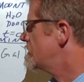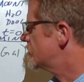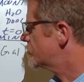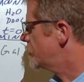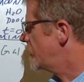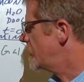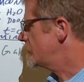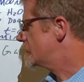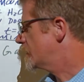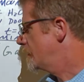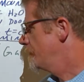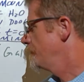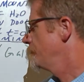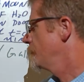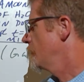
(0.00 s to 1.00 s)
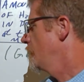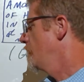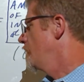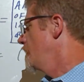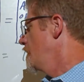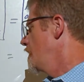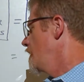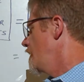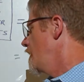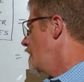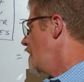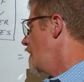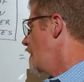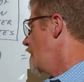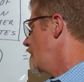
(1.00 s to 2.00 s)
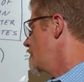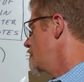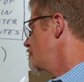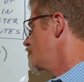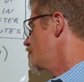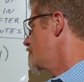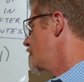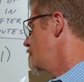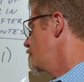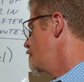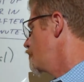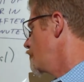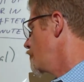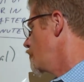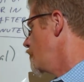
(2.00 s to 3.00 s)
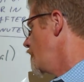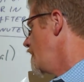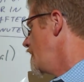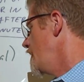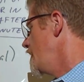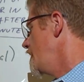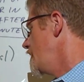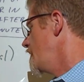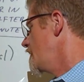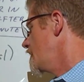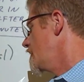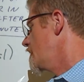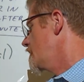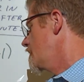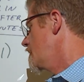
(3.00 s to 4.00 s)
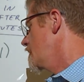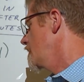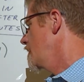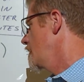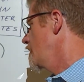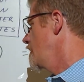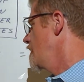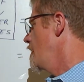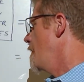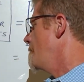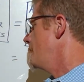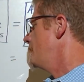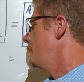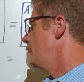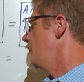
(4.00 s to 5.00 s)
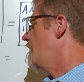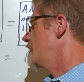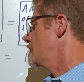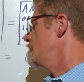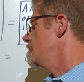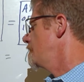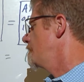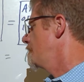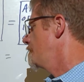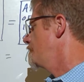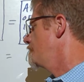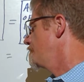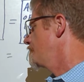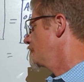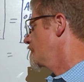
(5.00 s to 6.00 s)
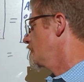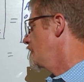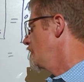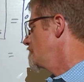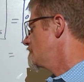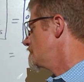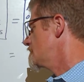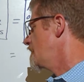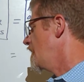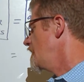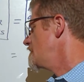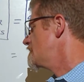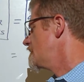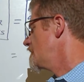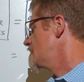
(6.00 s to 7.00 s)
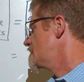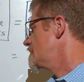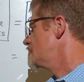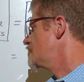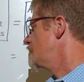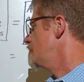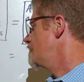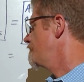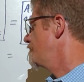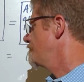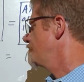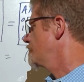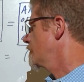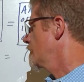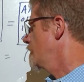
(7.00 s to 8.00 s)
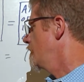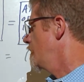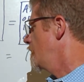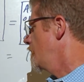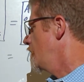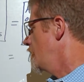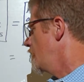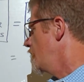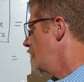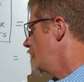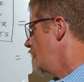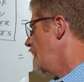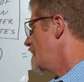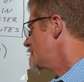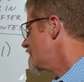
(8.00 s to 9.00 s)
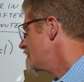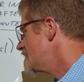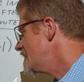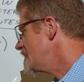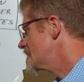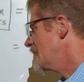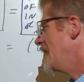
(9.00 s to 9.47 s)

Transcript: these right. Algebraic model. This is a high stakes issue. SAT is